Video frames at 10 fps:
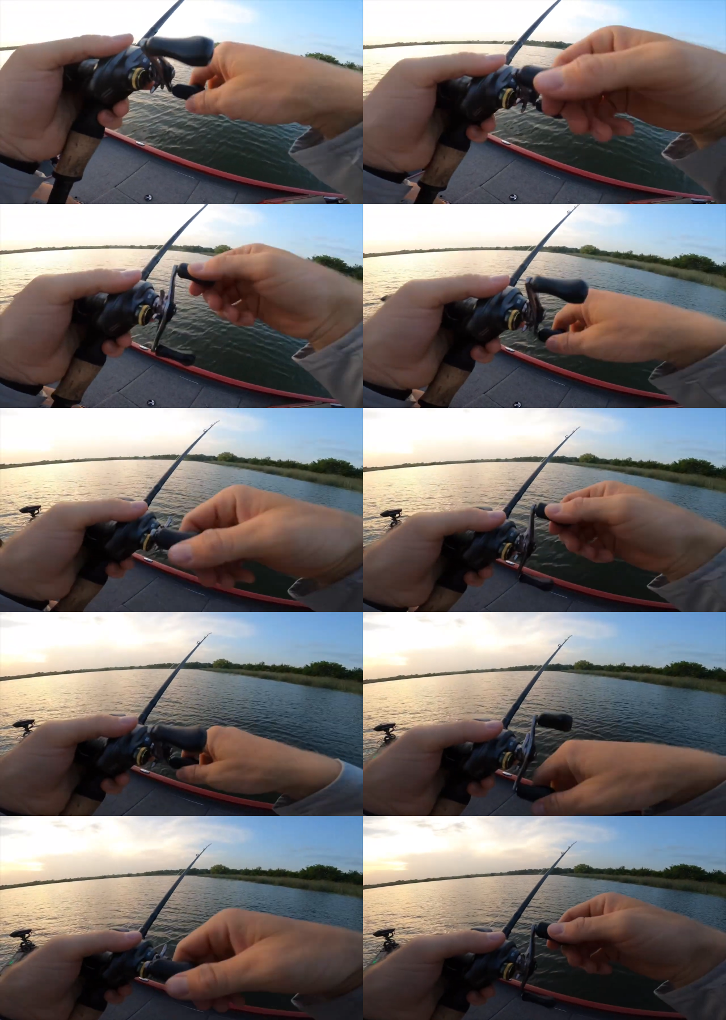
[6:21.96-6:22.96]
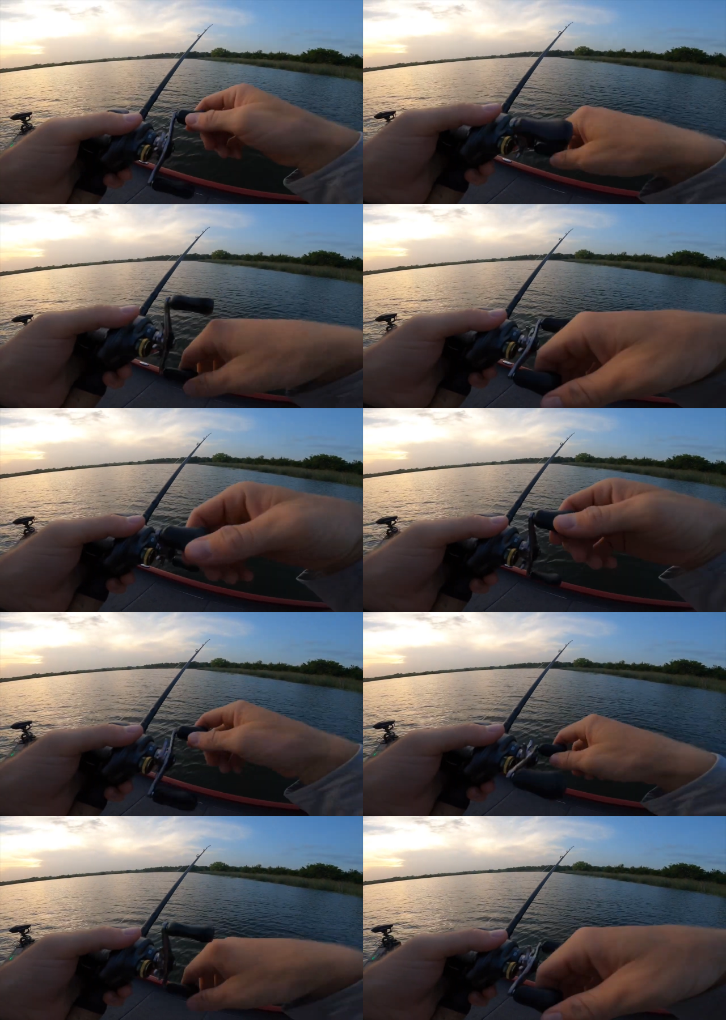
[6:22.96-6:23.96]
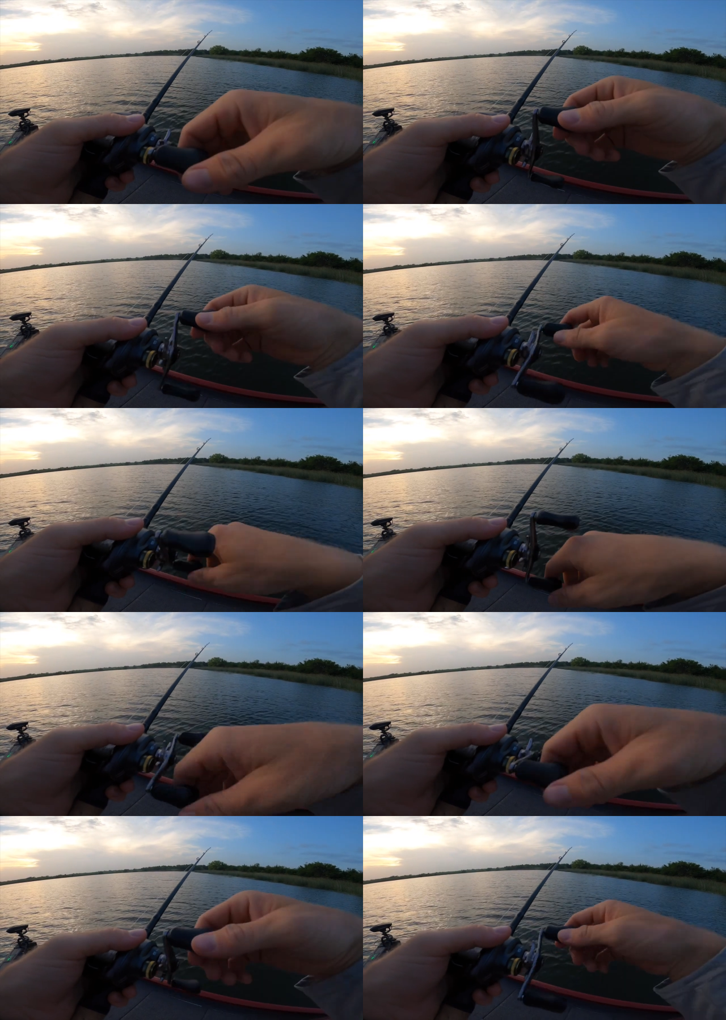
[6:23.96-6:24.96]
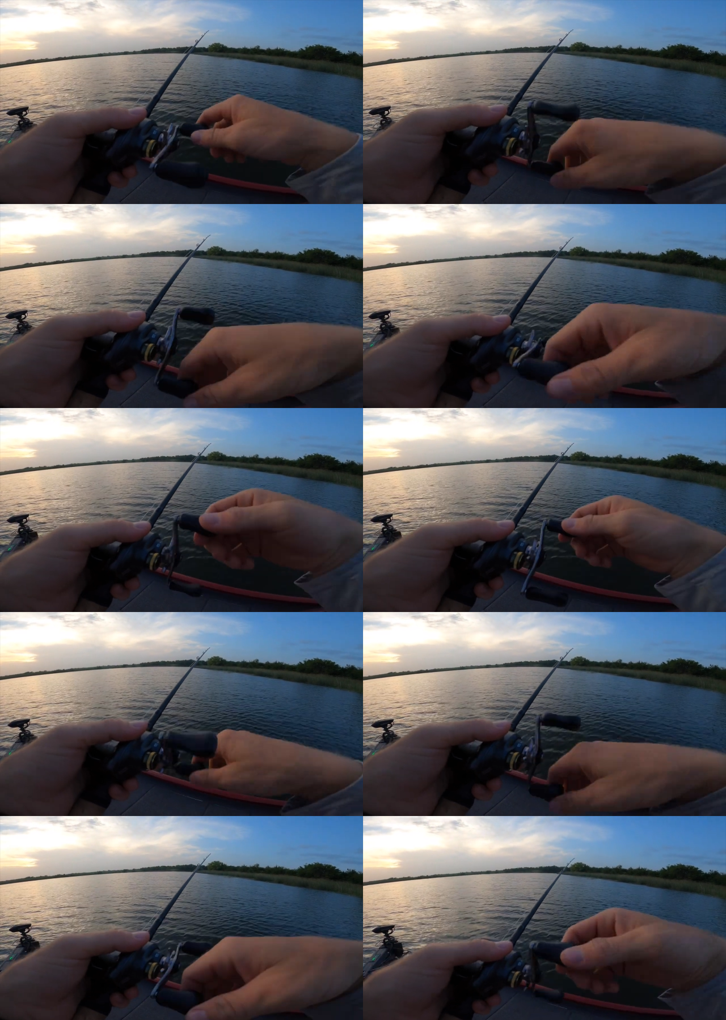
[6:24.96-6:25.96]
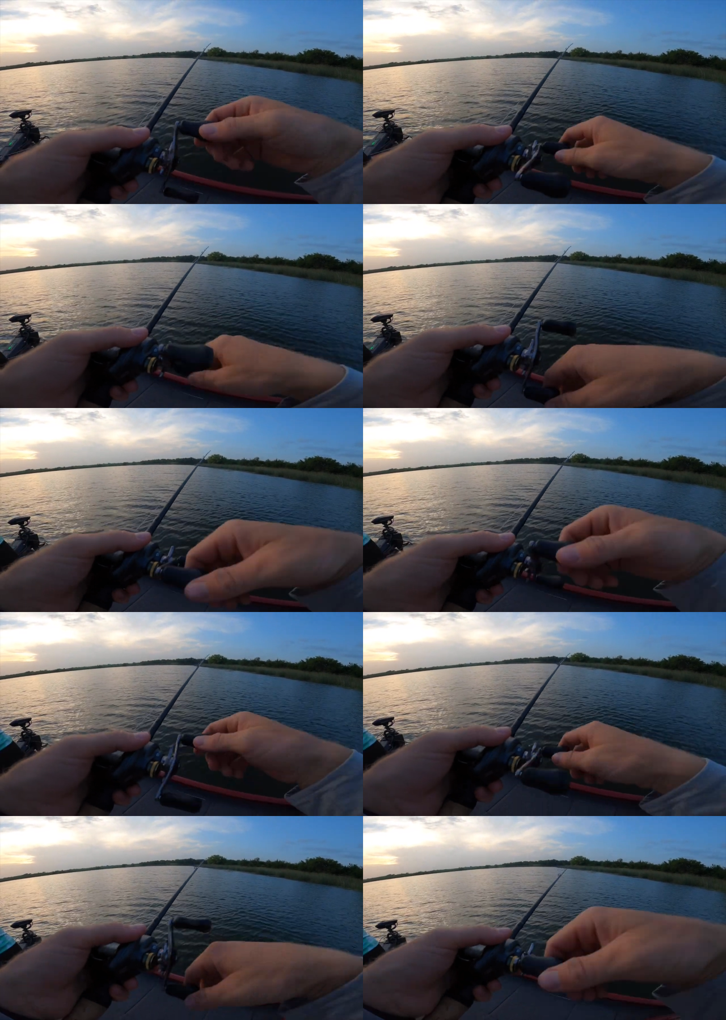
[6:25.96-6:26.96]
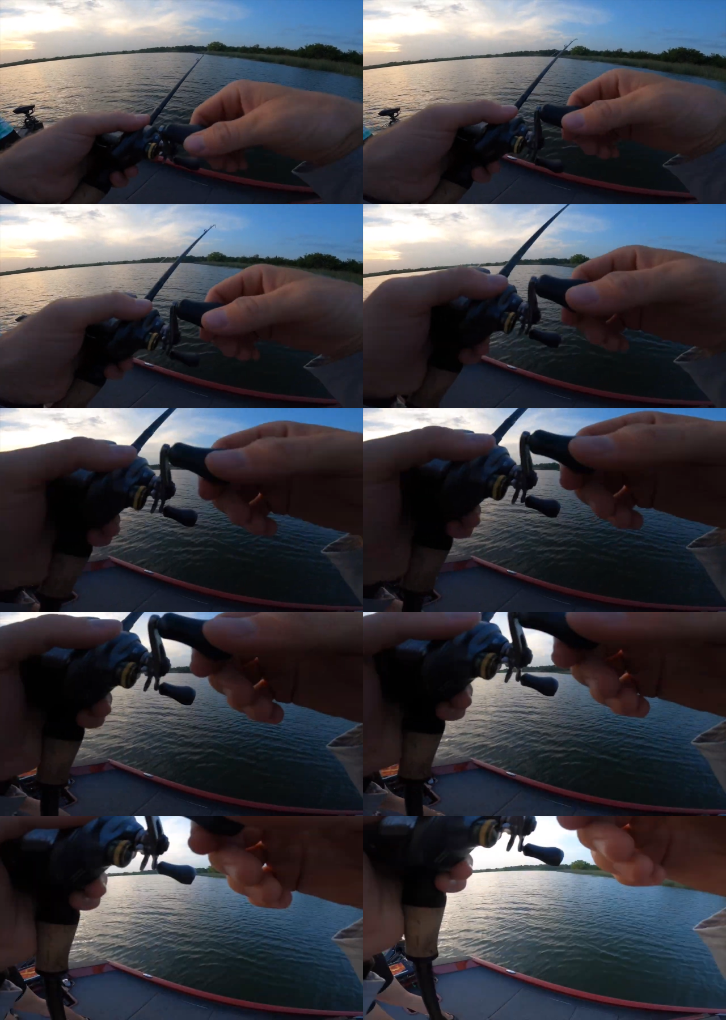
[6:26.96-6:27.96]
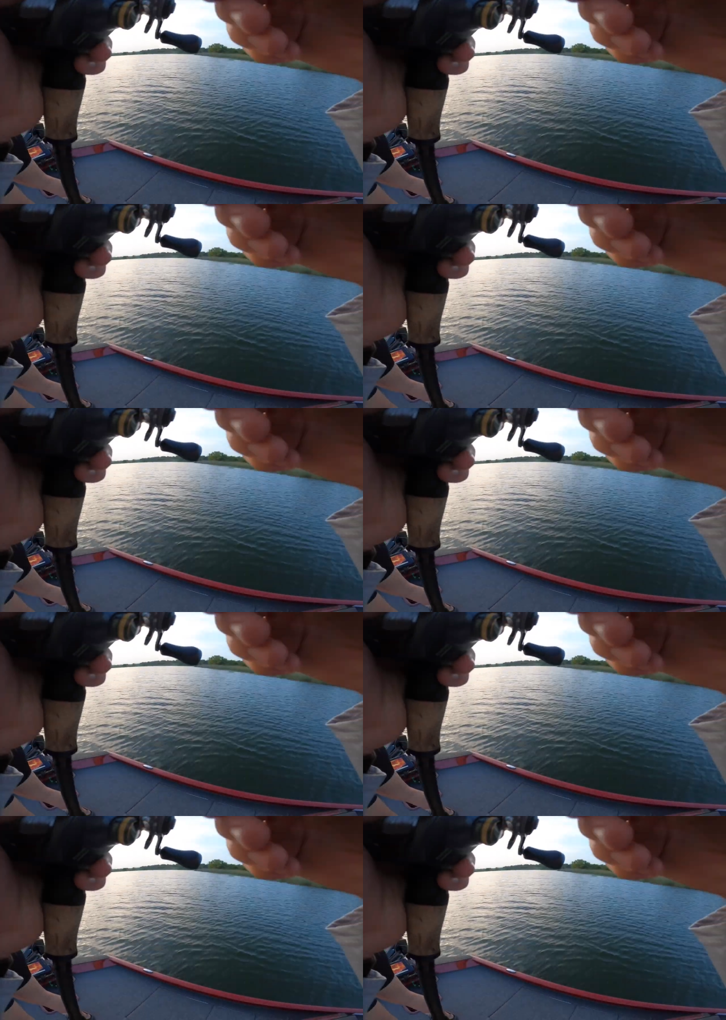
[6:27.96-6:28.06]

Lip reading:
[unreadable: no face in view]